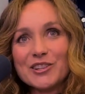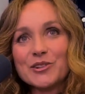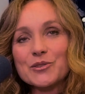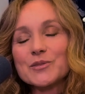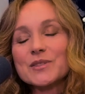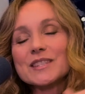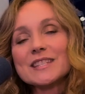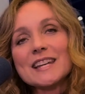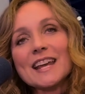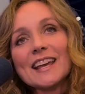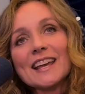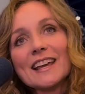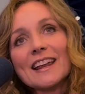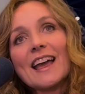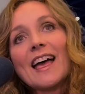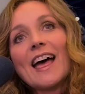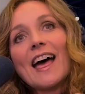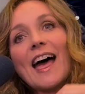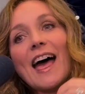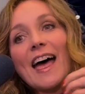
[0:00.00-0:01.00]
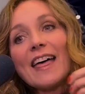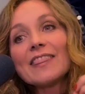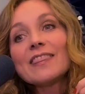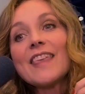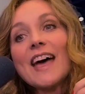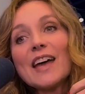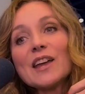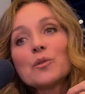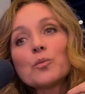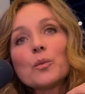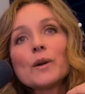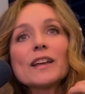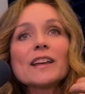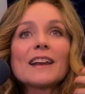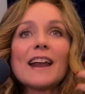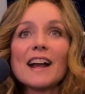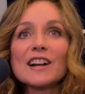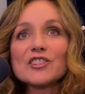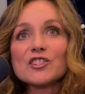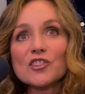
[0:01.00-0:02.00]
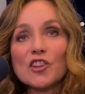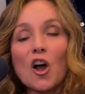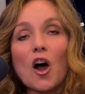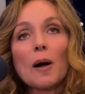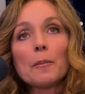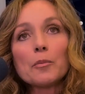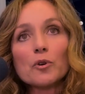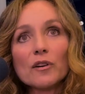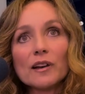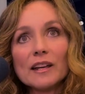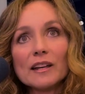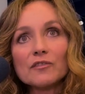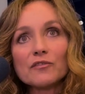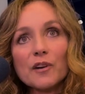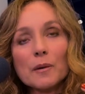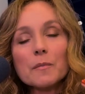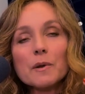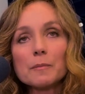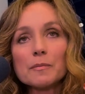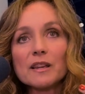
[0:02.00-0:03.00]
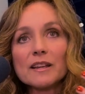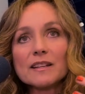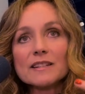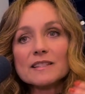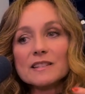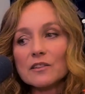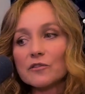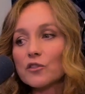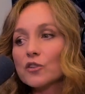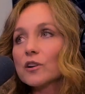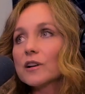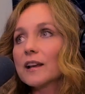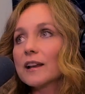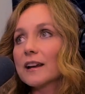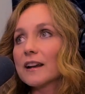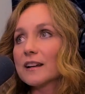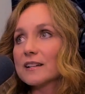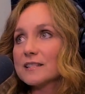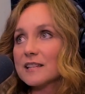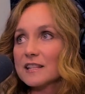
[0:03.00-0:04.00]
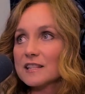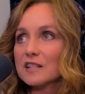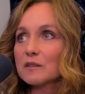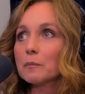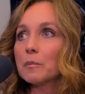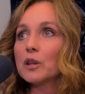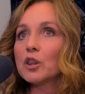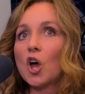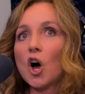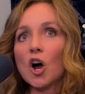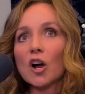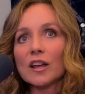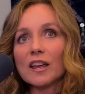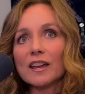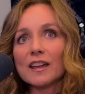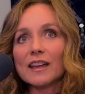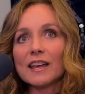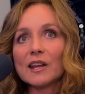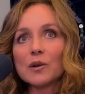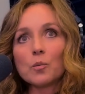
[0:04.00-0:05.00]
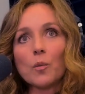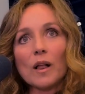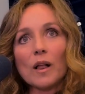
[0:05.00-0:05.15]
state. And then we can actually operate from a place of creating a sense of belonging and